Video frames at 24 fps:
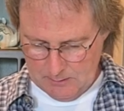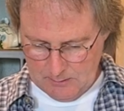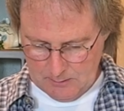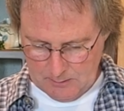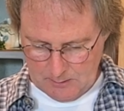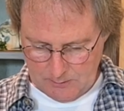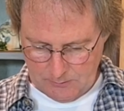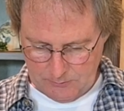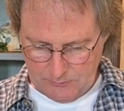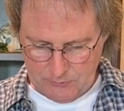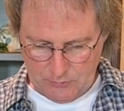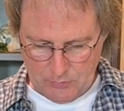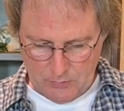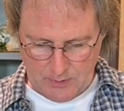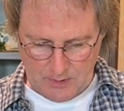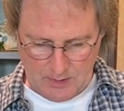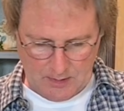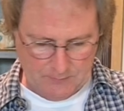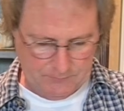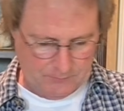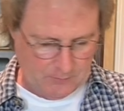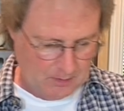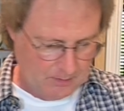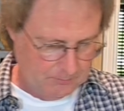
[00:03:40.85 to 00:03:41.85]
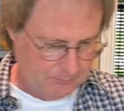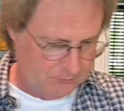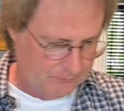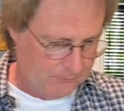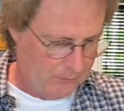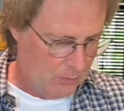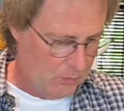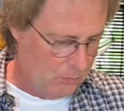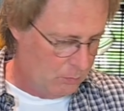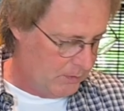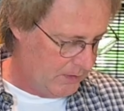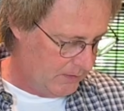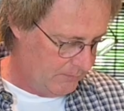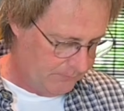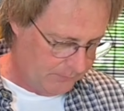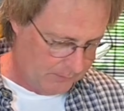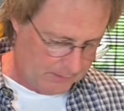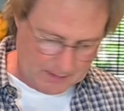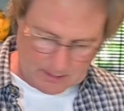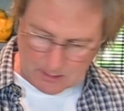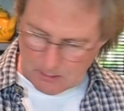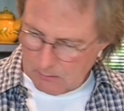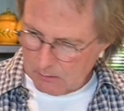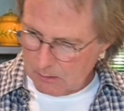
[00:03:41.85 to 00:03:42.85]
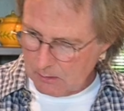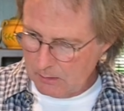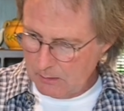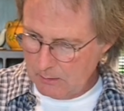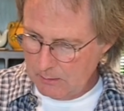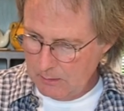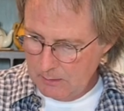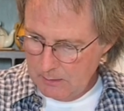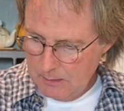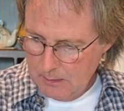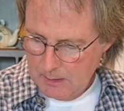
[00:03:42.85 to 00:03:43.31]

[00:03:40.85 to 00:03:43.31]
There's 2 1/2 cups of whole wheat flour,